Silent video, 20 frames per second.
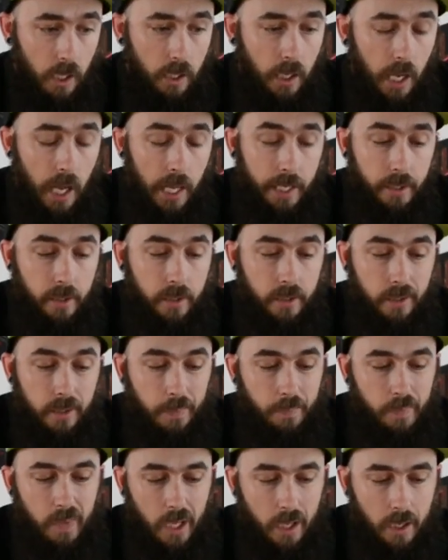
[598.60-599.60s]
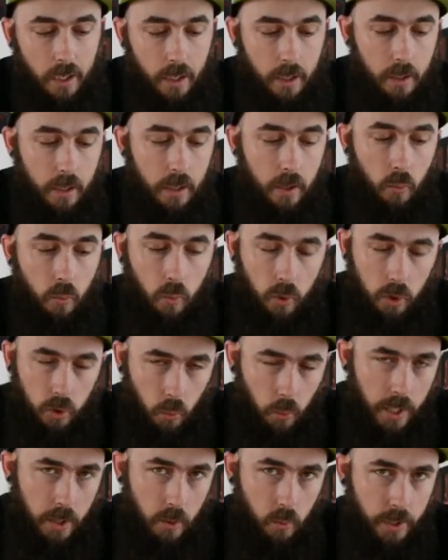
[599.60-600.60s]
and the
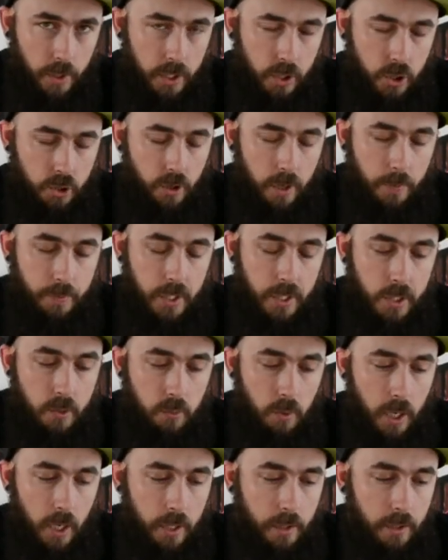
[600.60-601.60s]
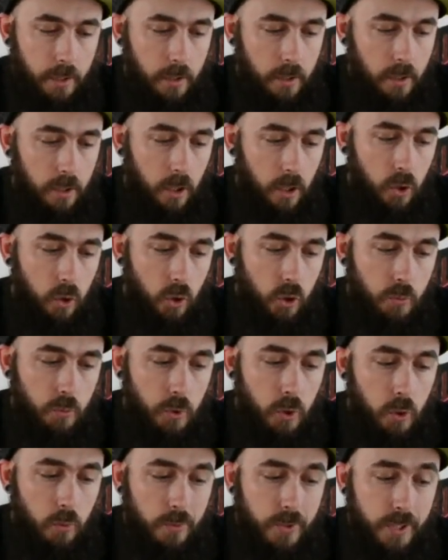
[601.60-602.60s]
way that we describe this when a customer
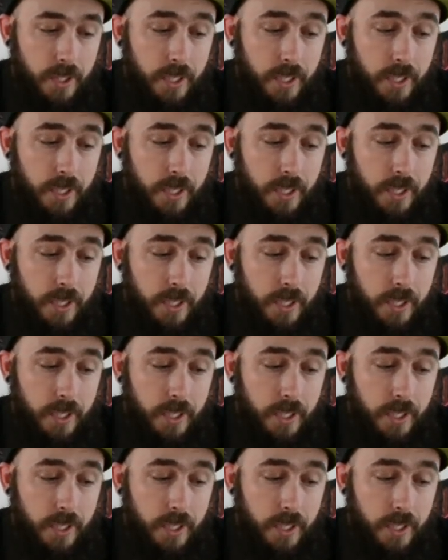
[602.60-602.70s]
comes